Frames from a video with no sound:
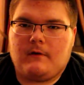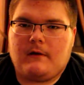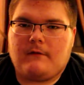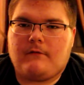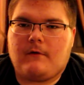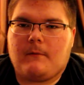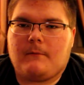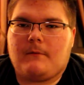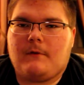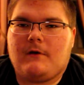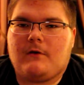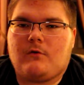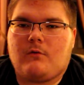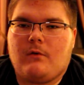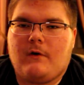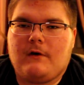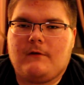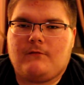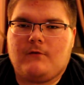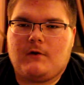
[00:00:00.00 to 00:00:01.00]
they've upgraded
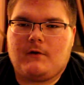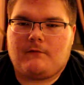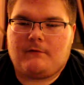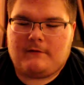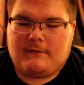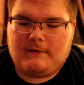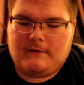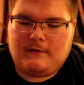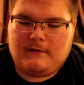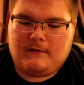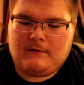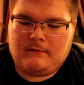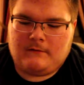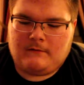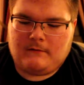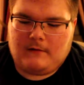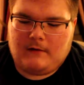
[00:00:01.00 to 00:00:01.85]
quite a few different things,